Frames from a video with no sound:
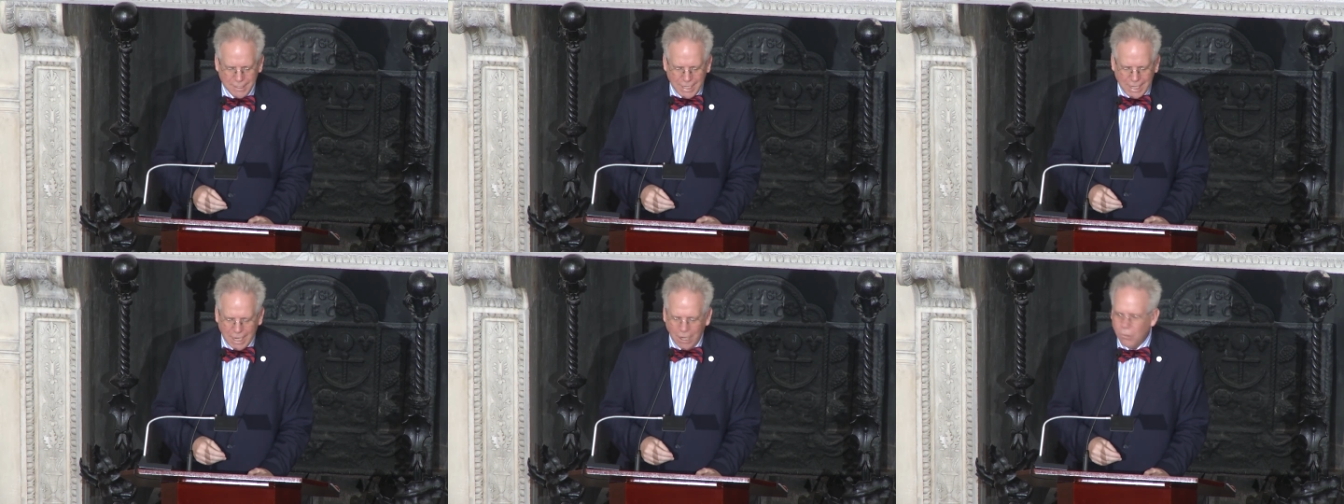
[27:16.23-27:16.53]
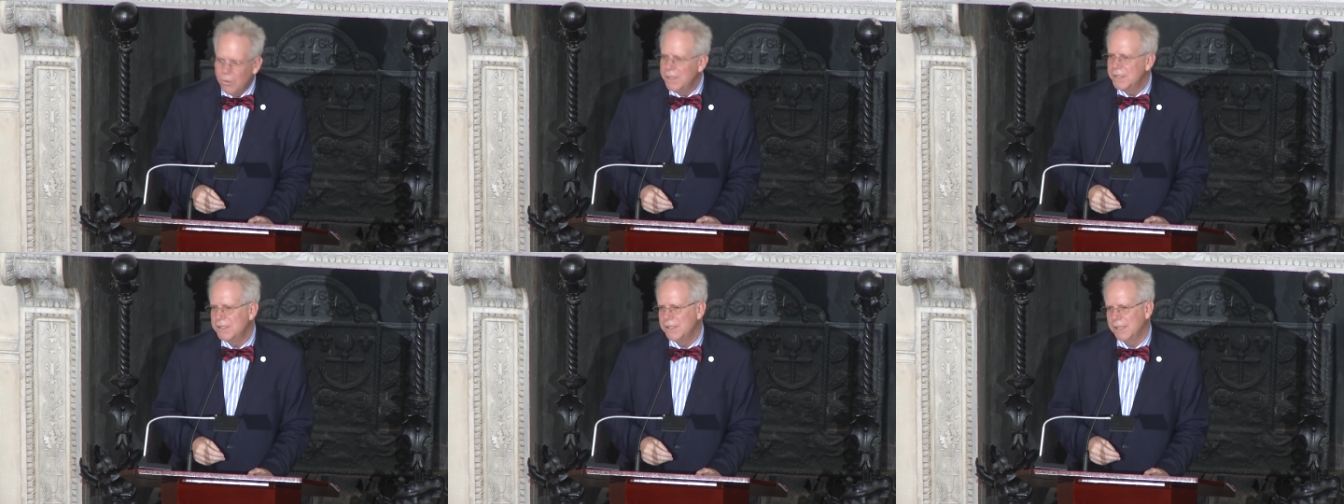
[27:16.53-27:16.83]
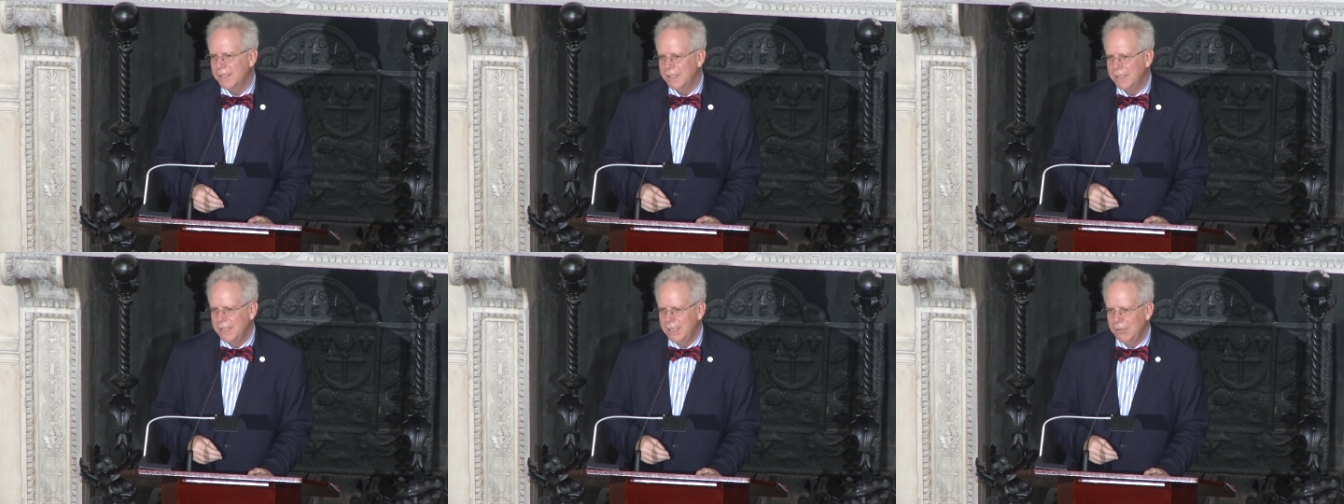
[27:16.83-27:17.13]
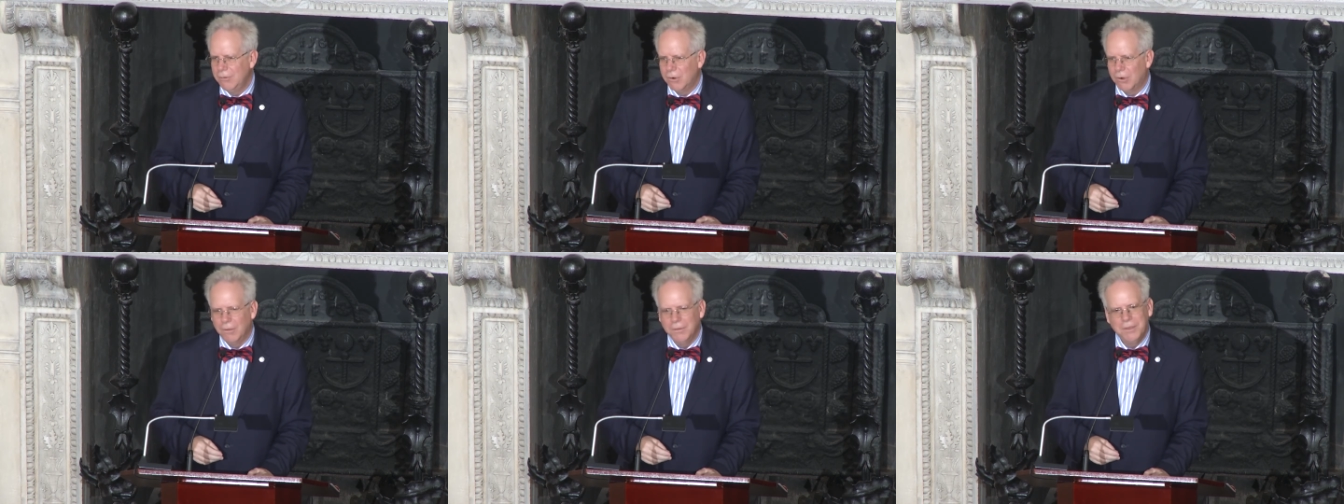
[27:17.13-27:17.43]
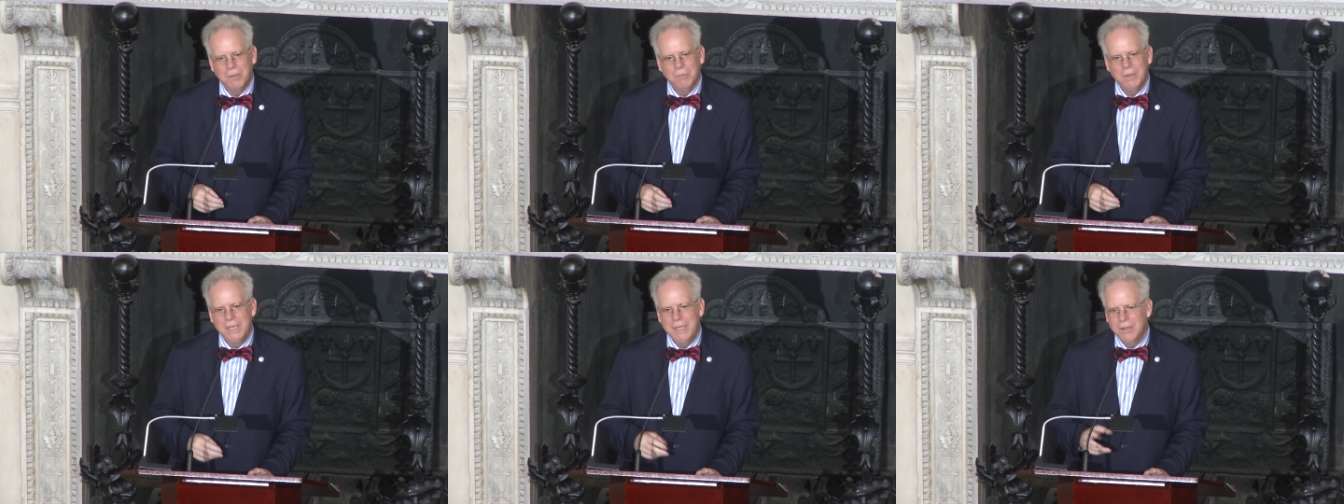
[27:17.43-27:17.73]
"How is it," he wrote,
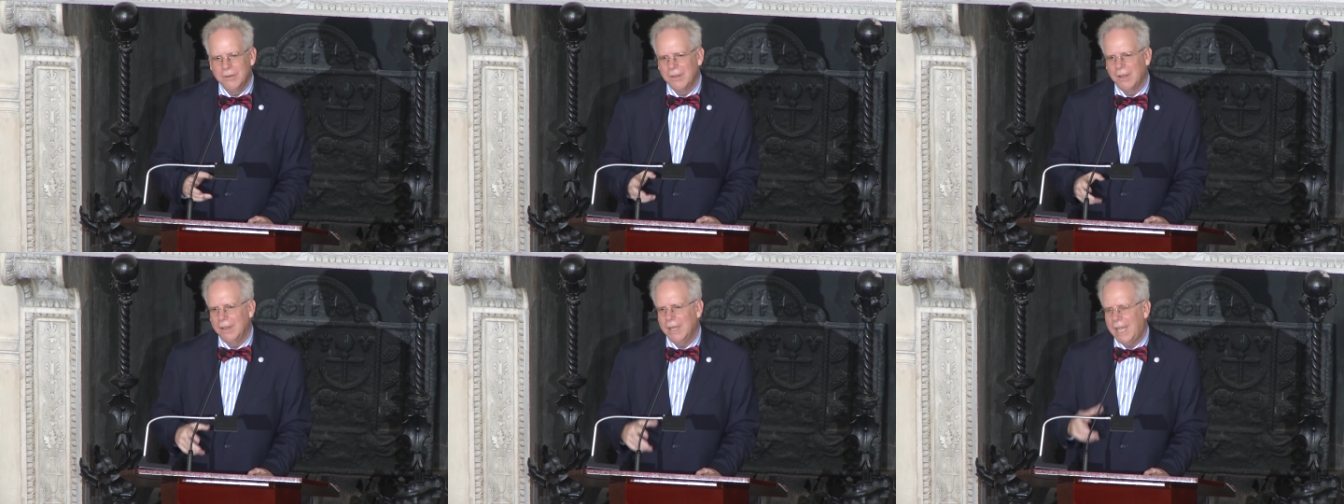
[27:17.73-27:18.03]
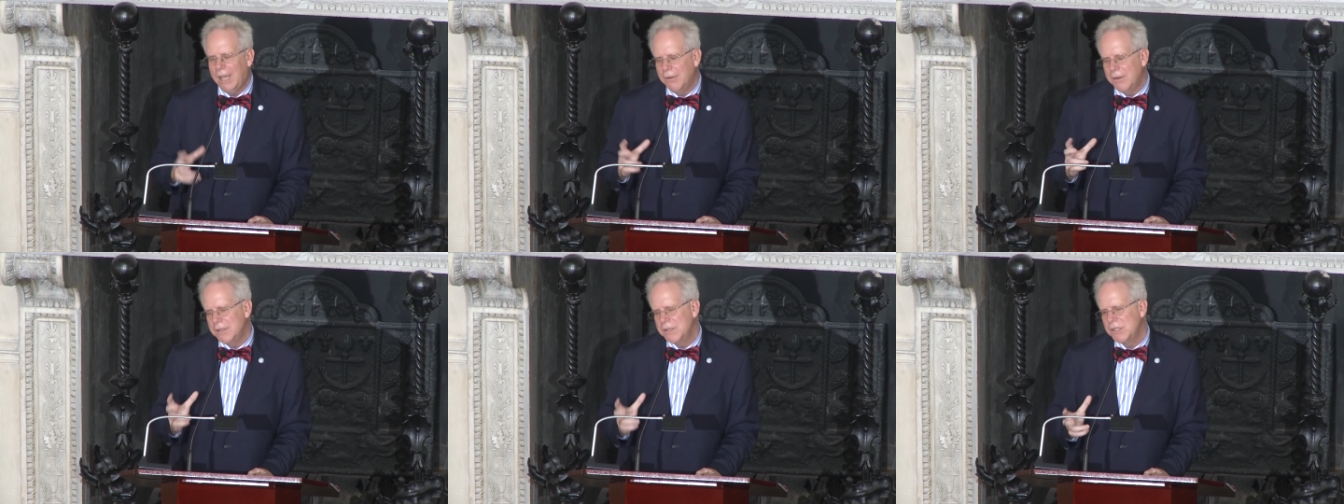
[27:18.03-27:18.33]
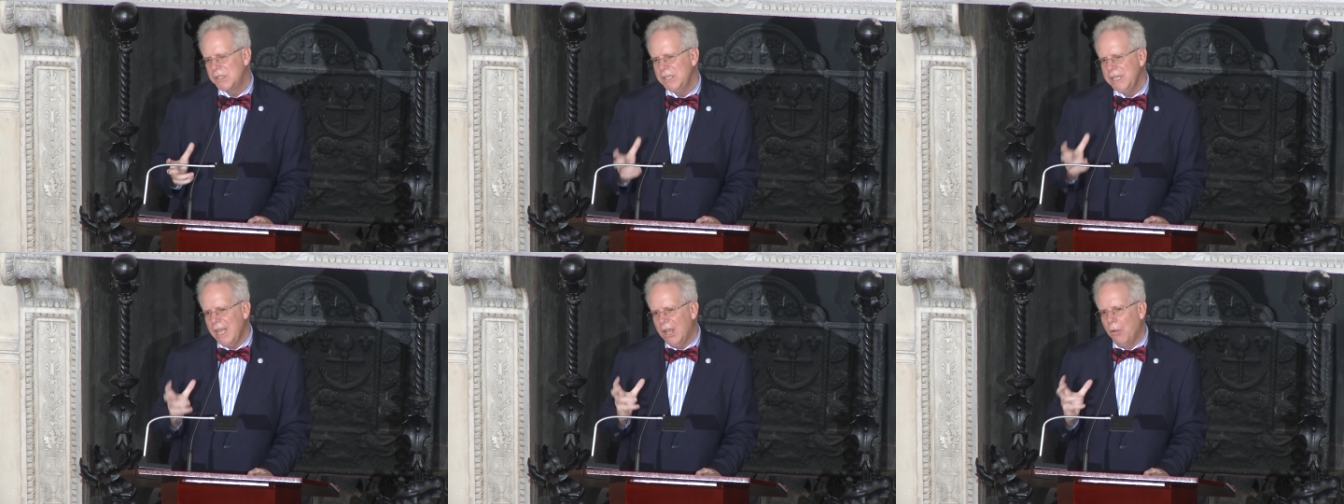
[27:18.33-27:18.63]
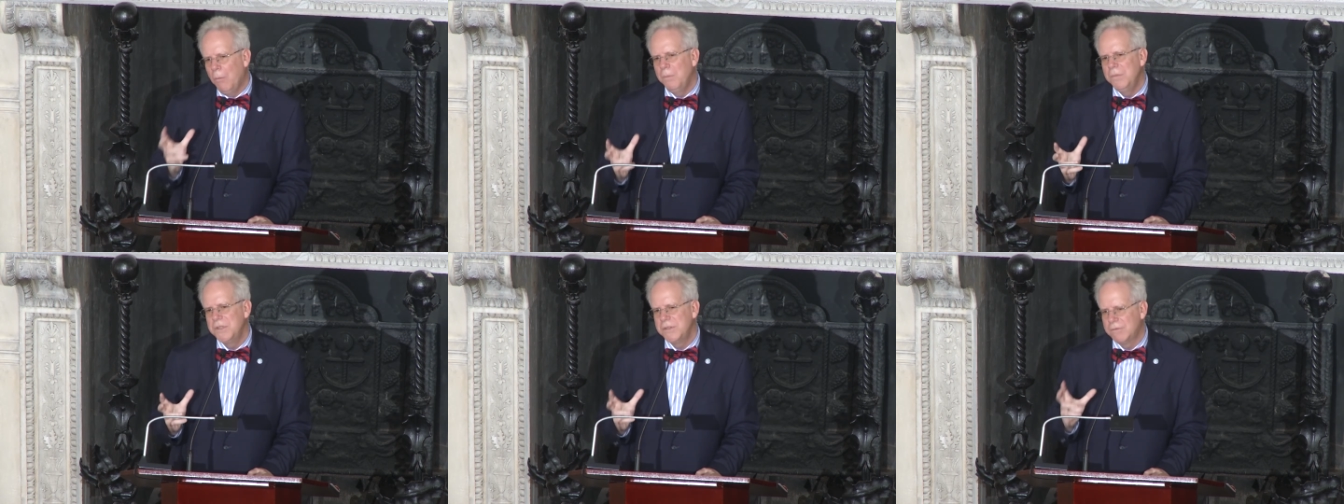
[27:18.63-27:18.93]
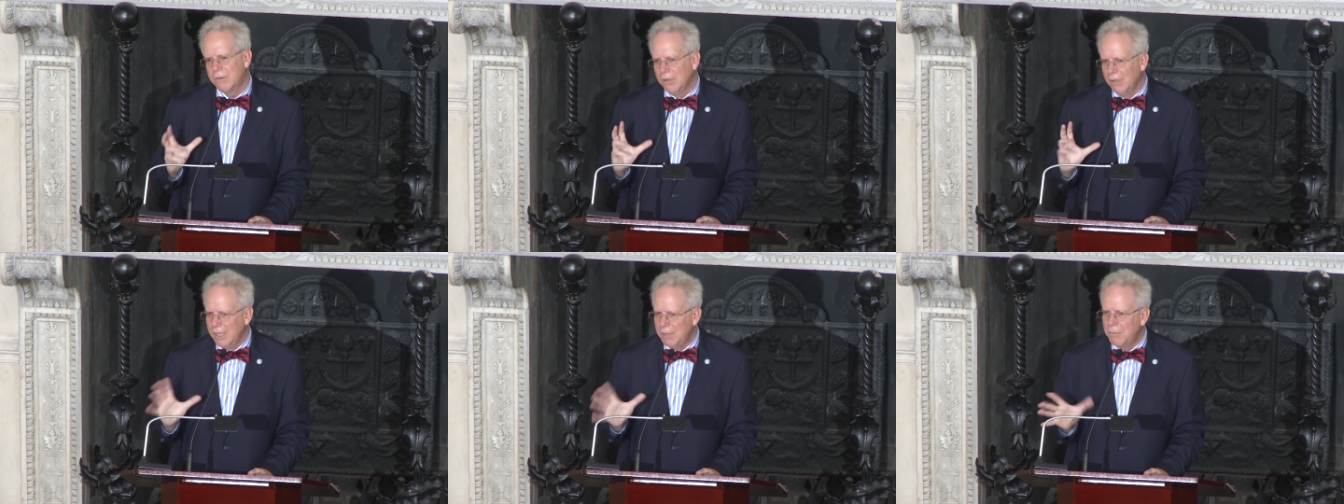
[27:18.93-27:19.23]
"that we hear the loudest yelps
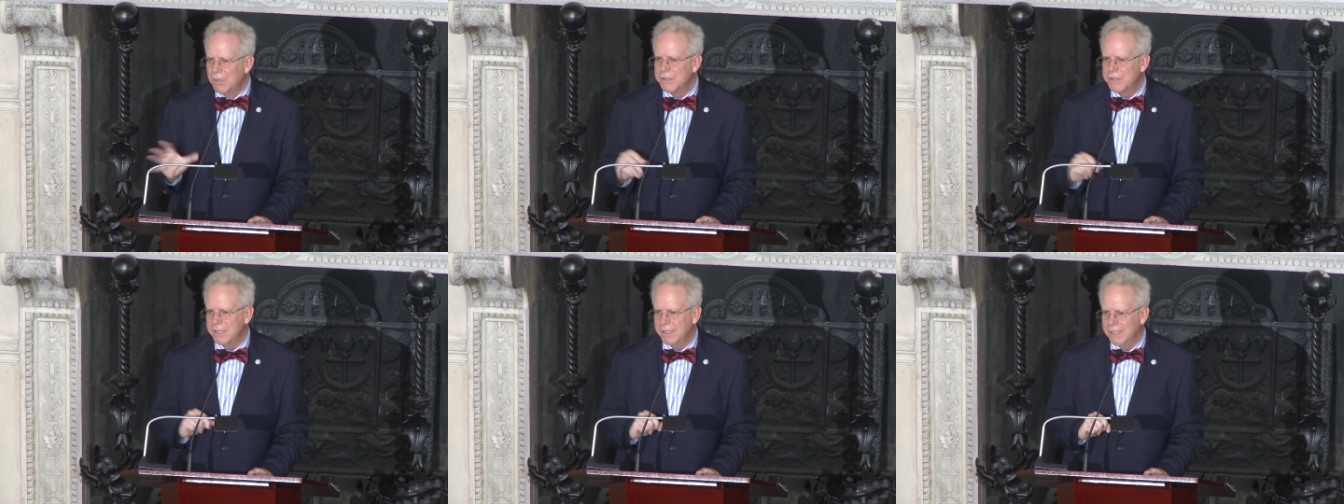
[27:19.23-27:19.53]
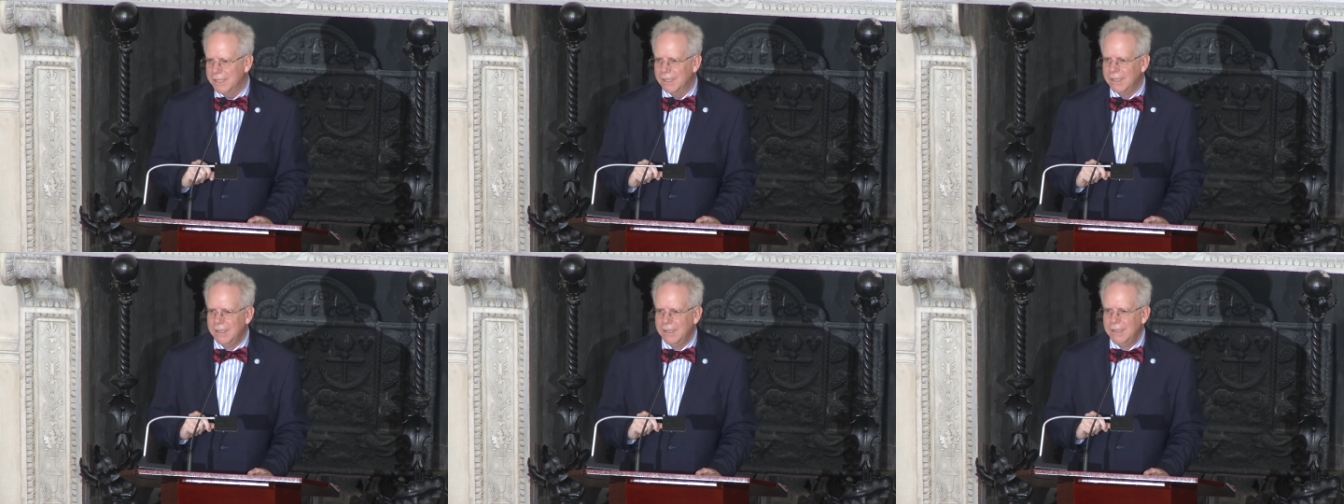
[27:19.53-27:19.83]
for liberty